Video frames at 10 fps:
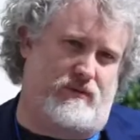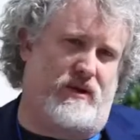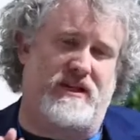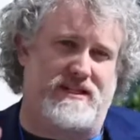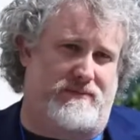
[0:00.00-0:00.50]
It
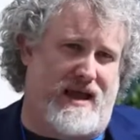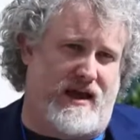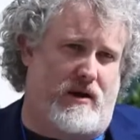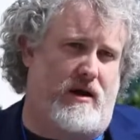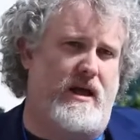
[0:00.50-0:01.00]
really doesn't
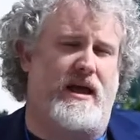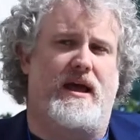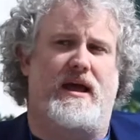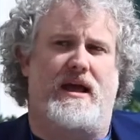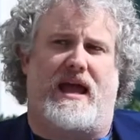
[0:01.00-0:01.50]
matter,
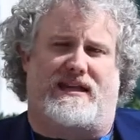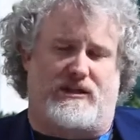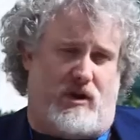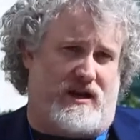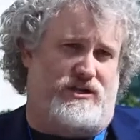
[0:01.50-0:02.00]
as
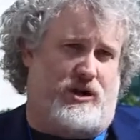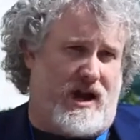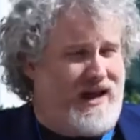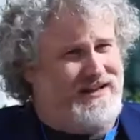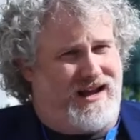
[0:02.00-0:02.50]
long as you're
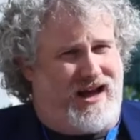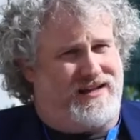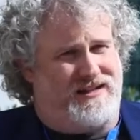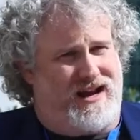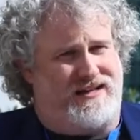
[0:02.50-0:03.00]

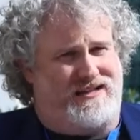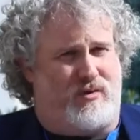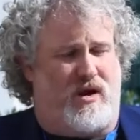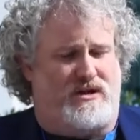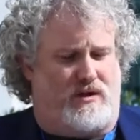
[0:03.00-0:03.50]
constantly asking the
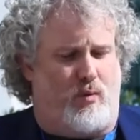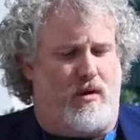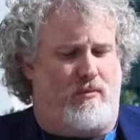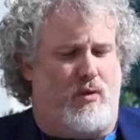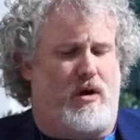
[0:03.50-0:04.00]
question,
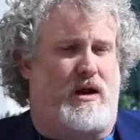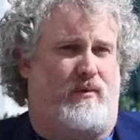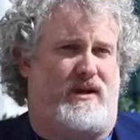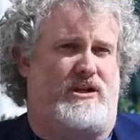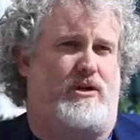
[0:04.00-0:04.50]
what more can
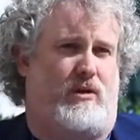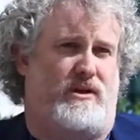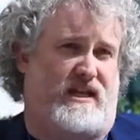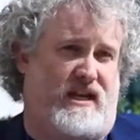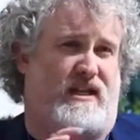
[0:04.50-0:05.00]
we do
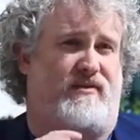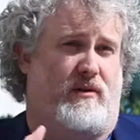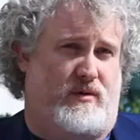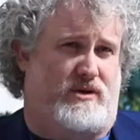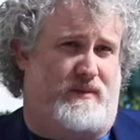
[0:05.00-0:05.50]
to get a
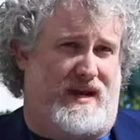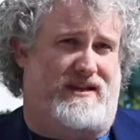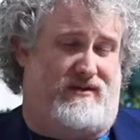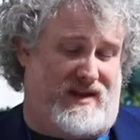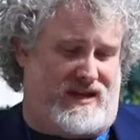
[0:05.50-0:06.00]
different
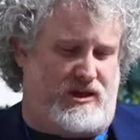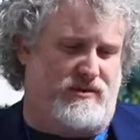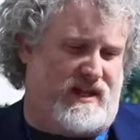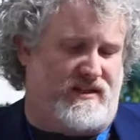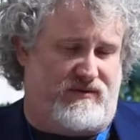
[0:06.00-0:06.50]
perspective and
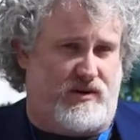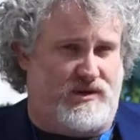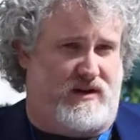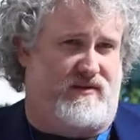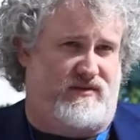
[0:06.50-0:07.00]
use that
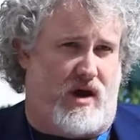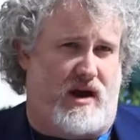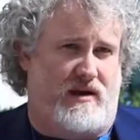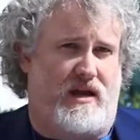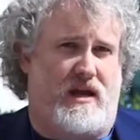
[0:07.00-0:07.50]
diversity of
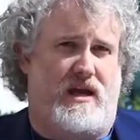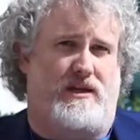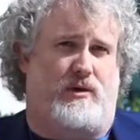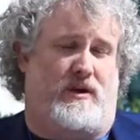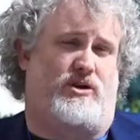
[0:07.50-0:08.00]
thought
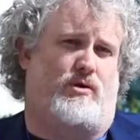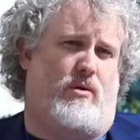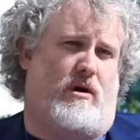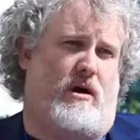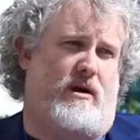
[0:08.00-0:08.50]
to
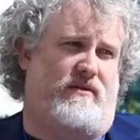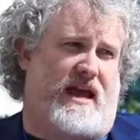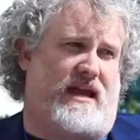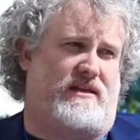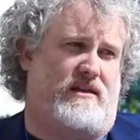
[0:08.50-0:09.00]
ensure
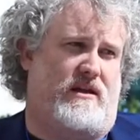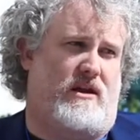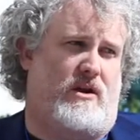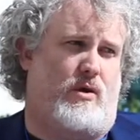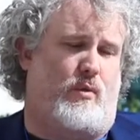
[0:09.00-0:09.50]
that
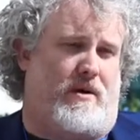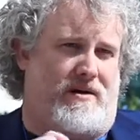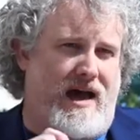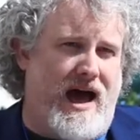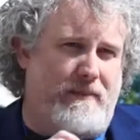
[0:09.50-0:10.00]
we're
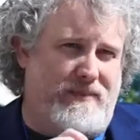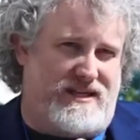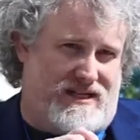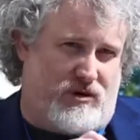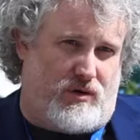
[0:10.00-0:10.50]
not
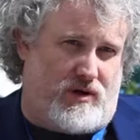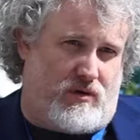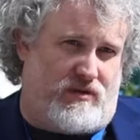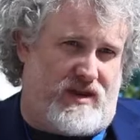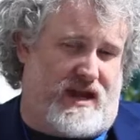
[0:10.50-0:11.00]
missing
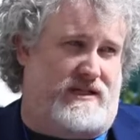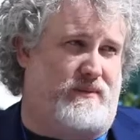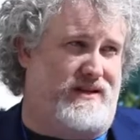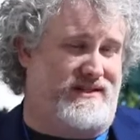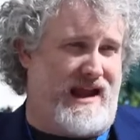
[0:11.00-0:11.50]
critical things.
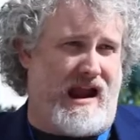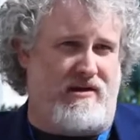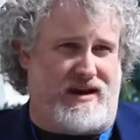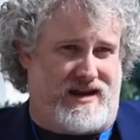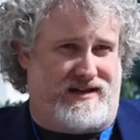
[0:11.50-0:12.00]
Because the
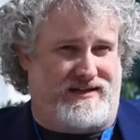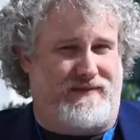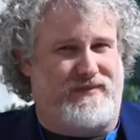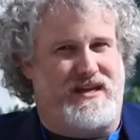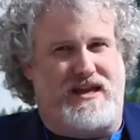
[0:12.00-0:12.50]
irony is,
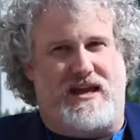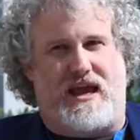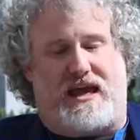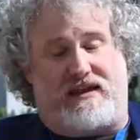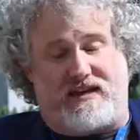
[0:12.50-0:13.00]

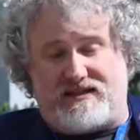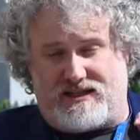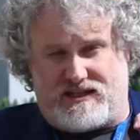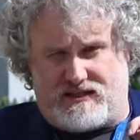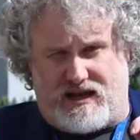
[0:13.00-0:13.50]
and I think
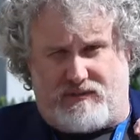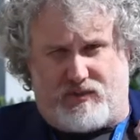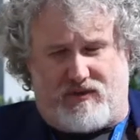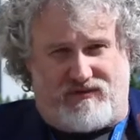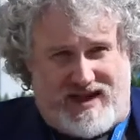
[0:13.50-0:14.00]
this is a
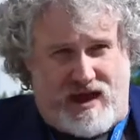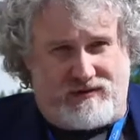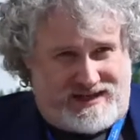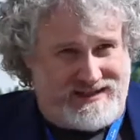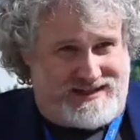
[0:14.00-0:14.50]

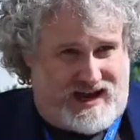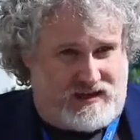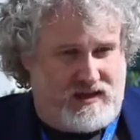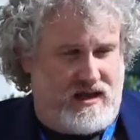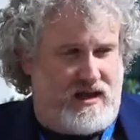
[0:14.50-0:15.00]
profound insight,